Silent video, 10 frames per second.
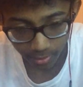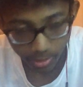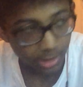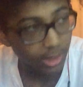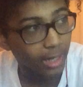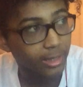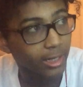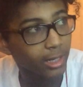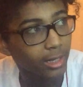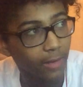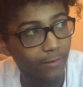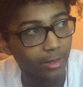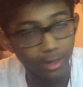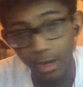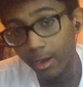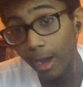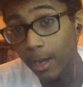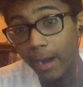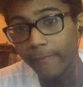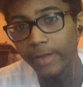things that I didn't cover.
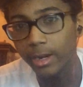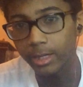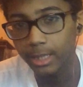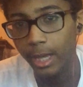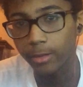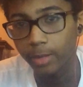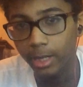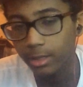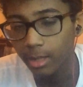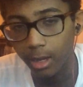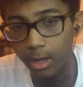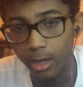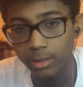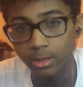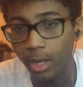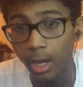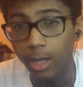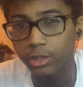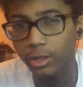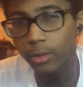I'm very scatterbrained.
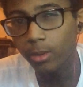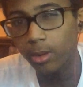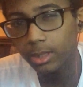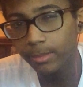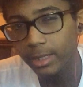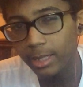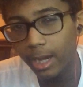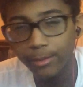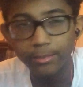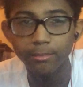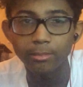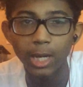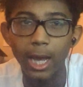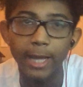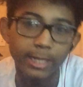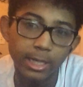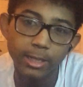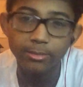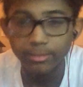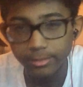Should have wrote something down, but I didn't.